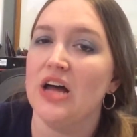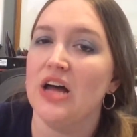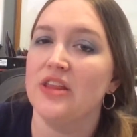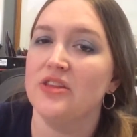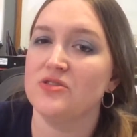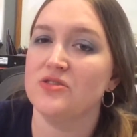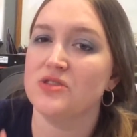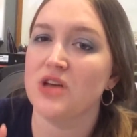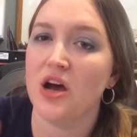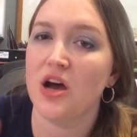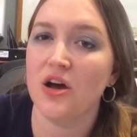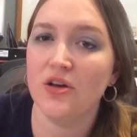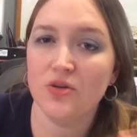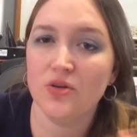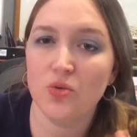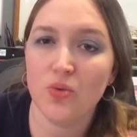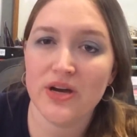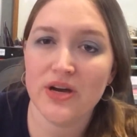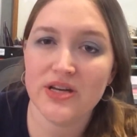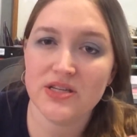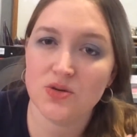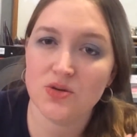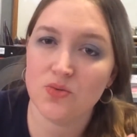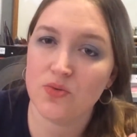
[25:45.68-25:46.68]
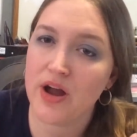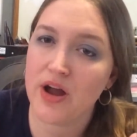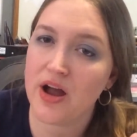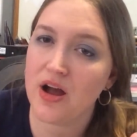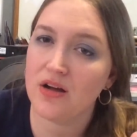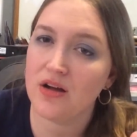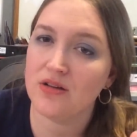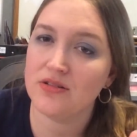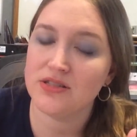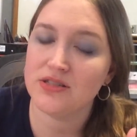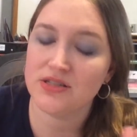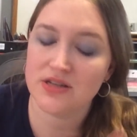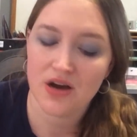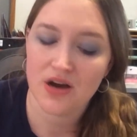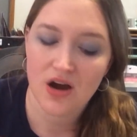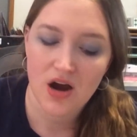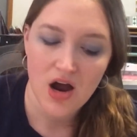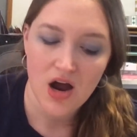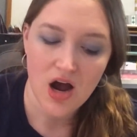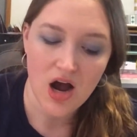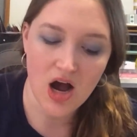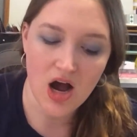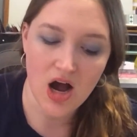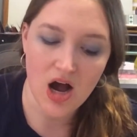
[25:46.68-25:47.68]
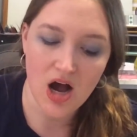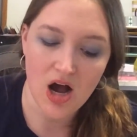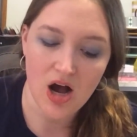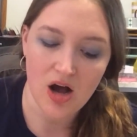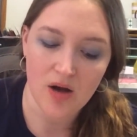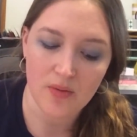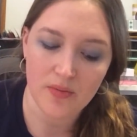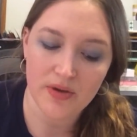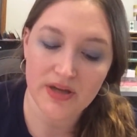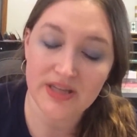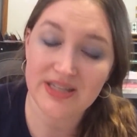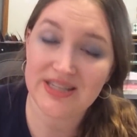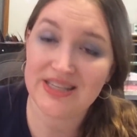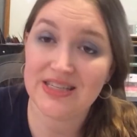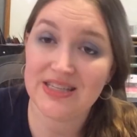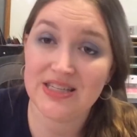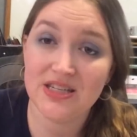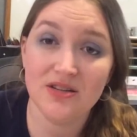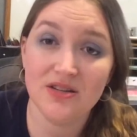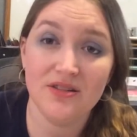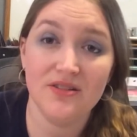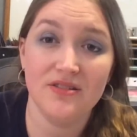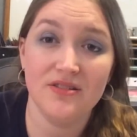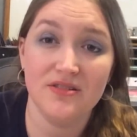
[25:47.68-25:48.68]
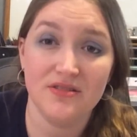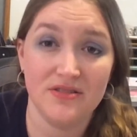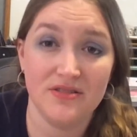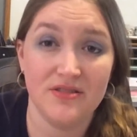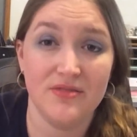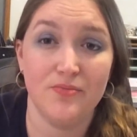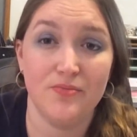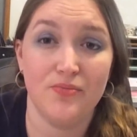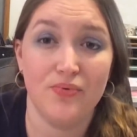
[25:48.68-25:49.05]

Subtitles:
There's other ways around. It's still